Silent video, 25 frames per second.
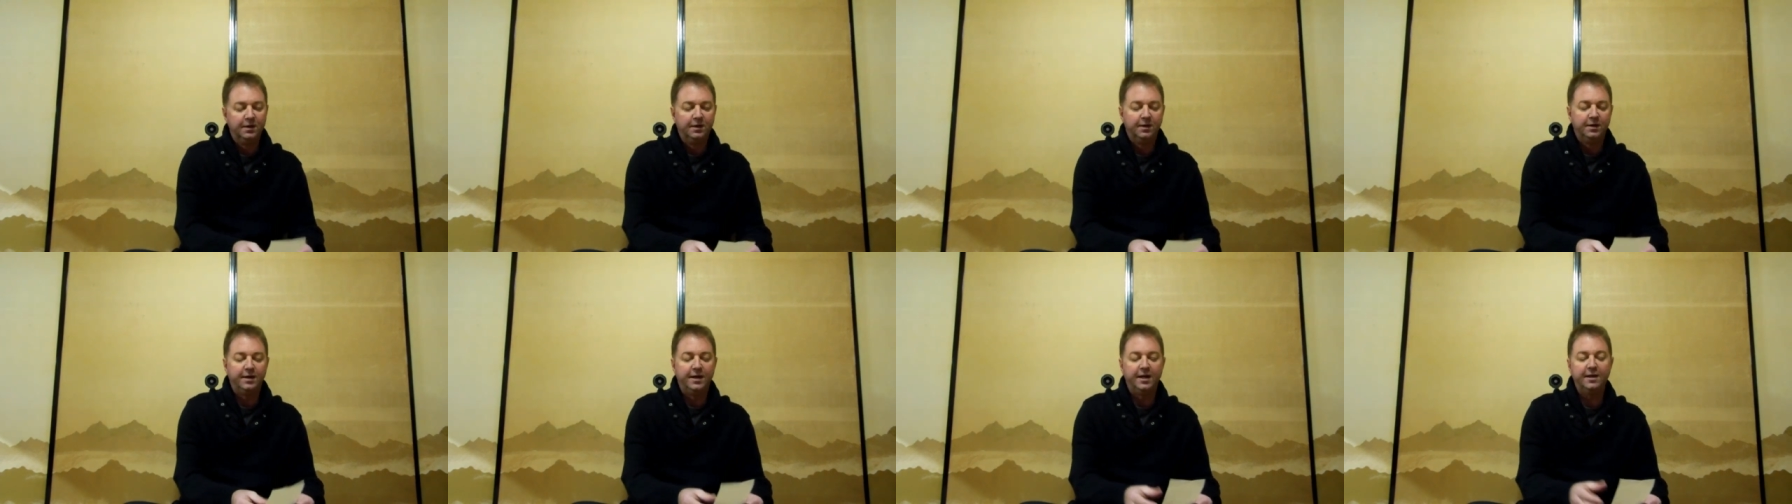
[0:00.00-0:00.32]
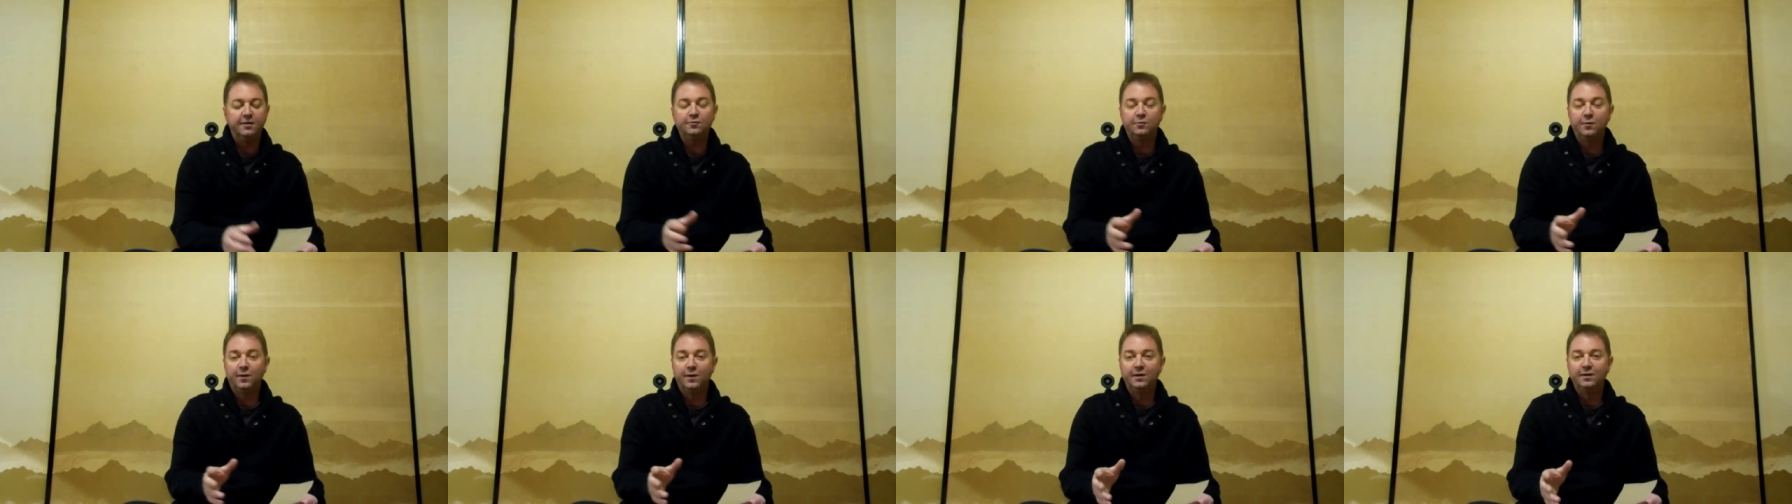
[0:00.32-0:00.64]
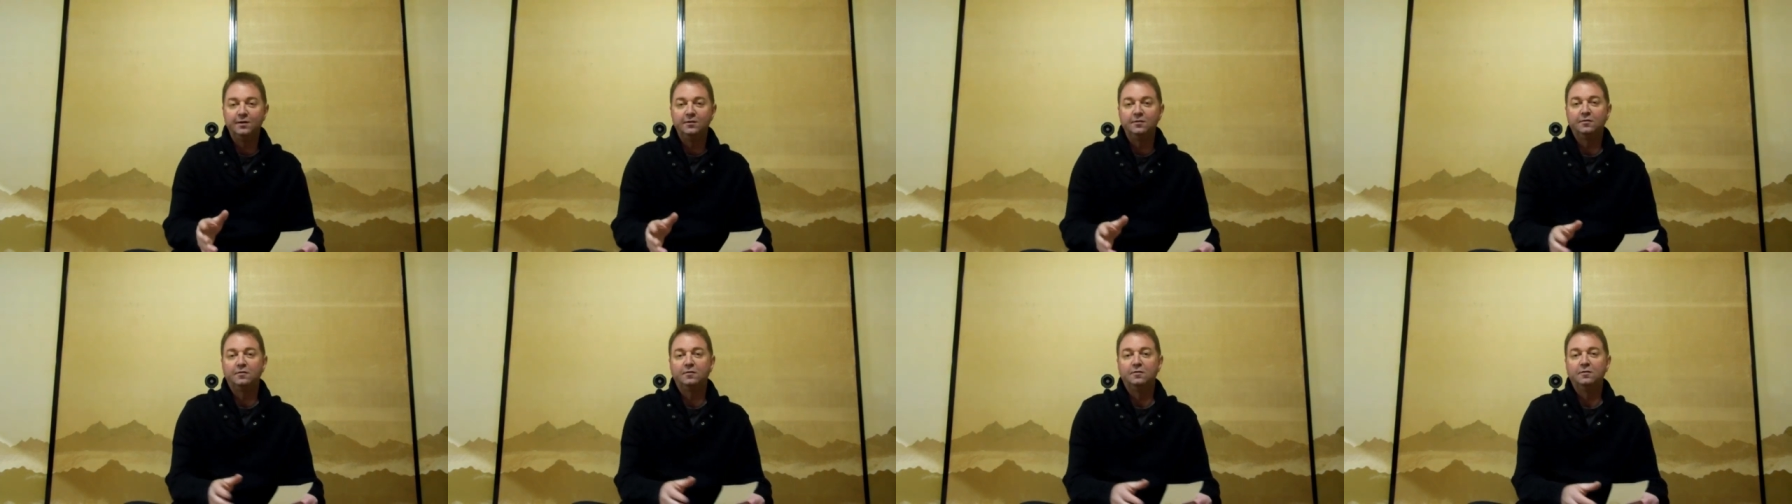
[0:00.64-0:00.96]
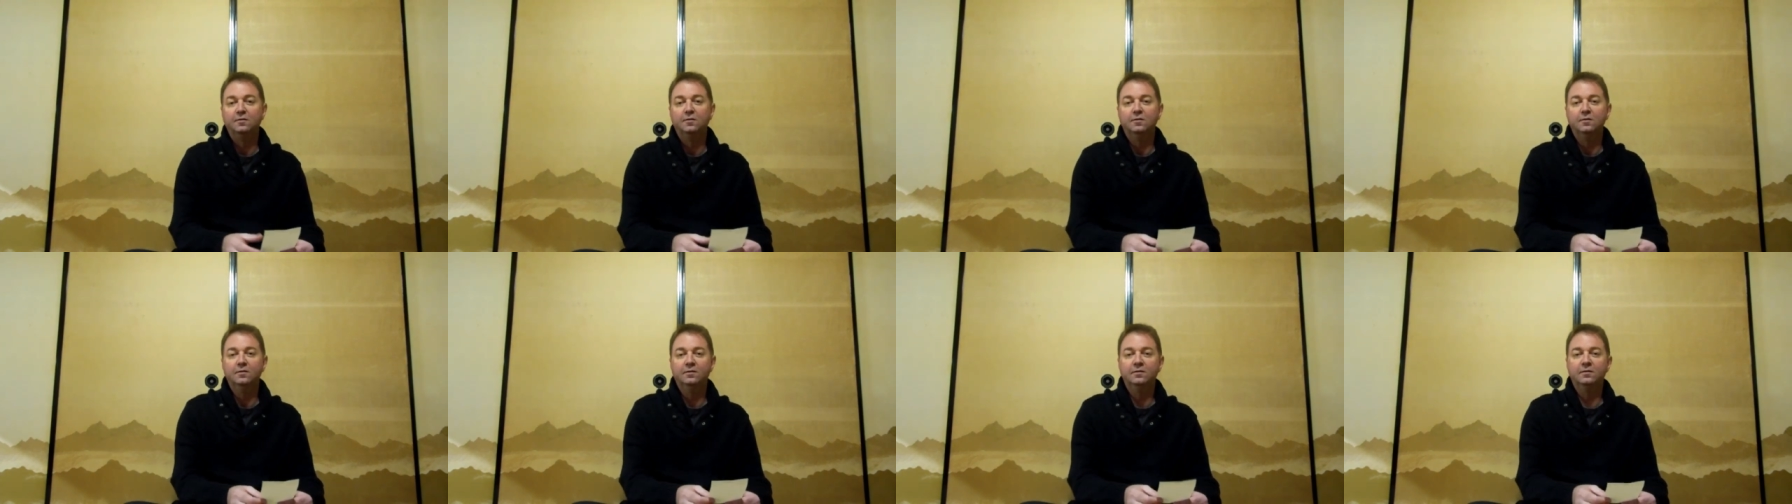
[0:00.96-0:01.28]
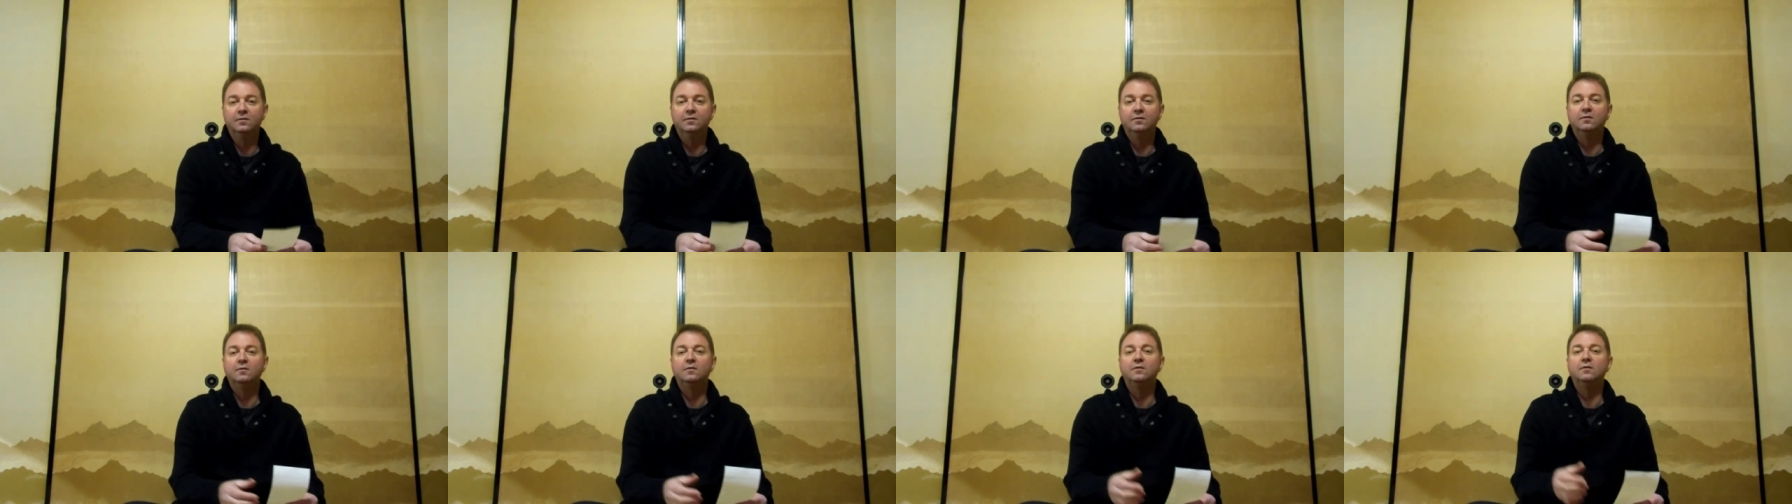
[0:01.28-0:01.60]
Next one is
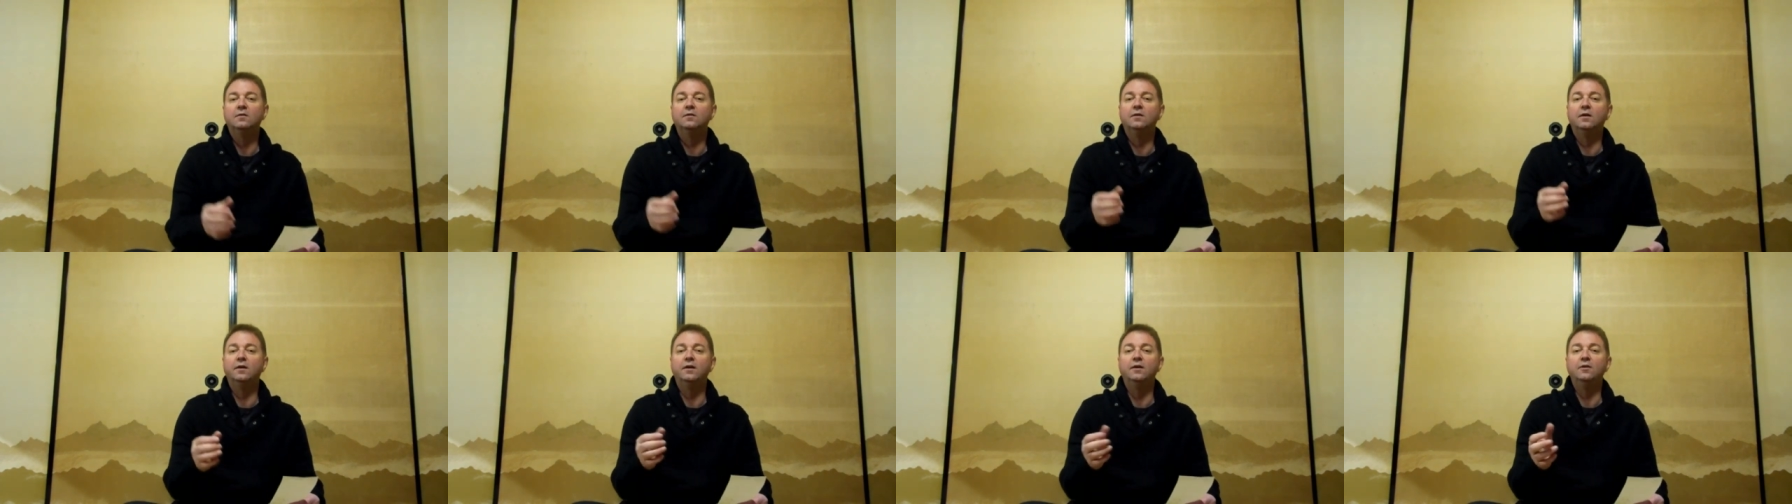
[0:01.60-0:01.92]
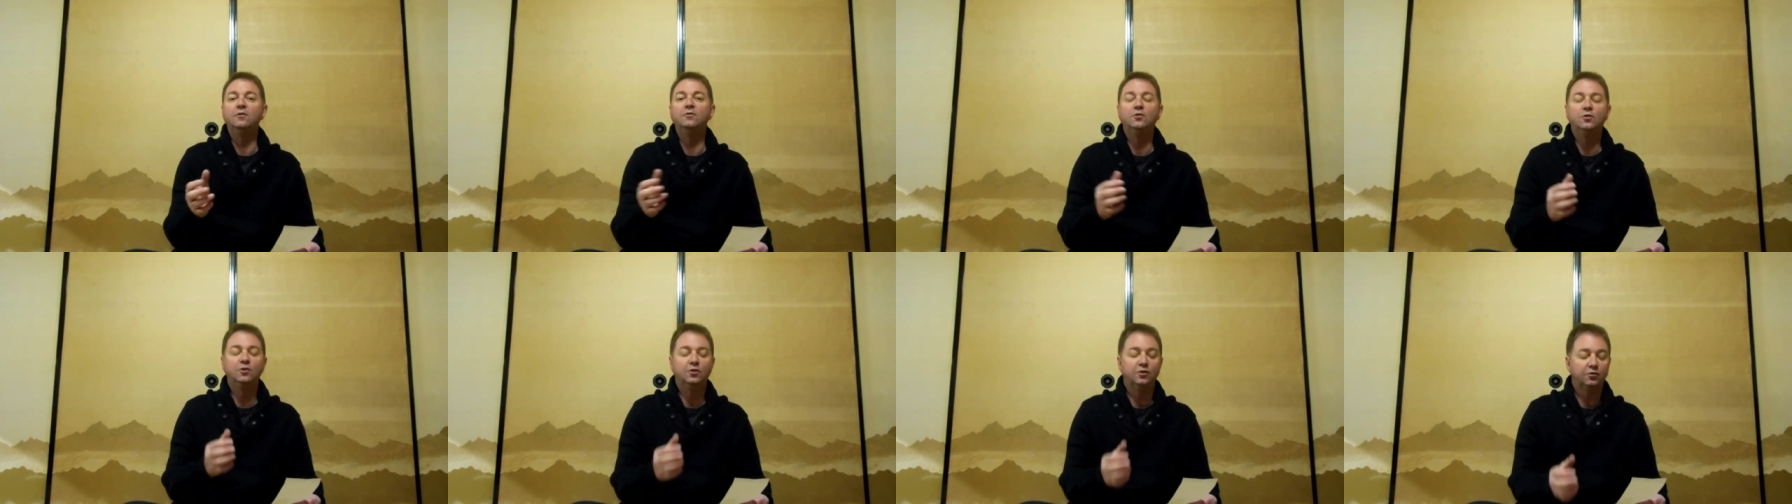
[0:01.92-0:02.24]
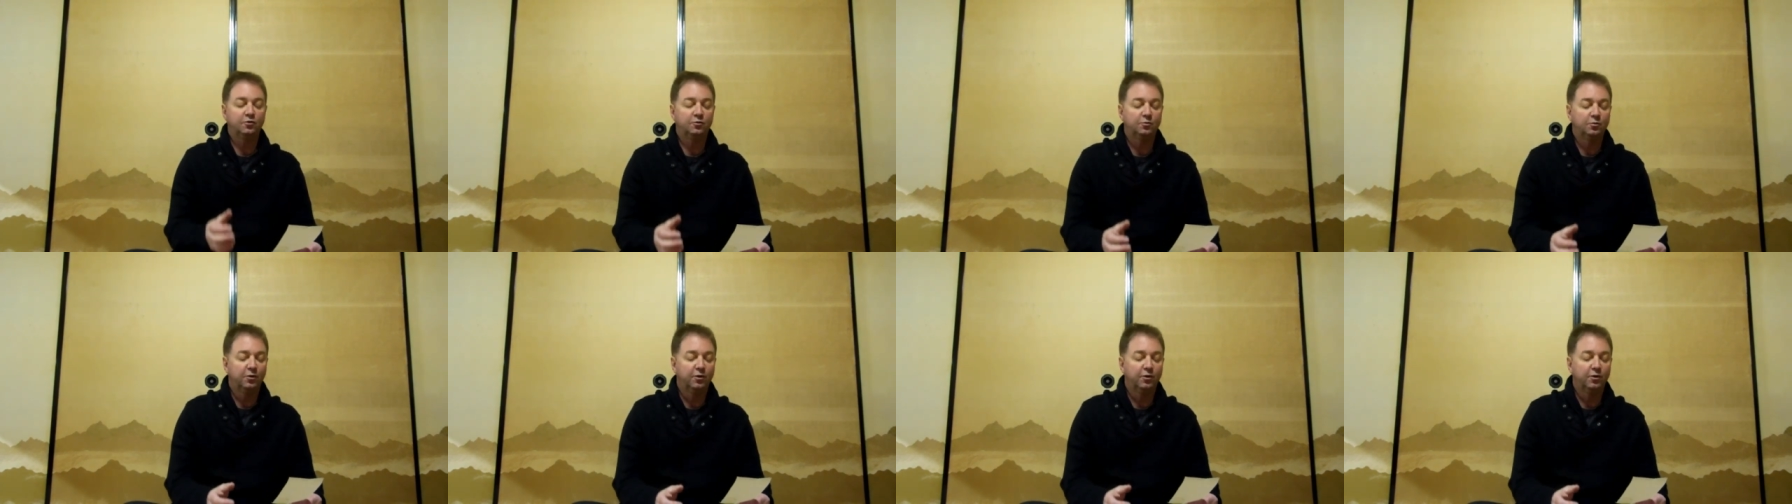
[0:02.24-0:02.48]
an introduced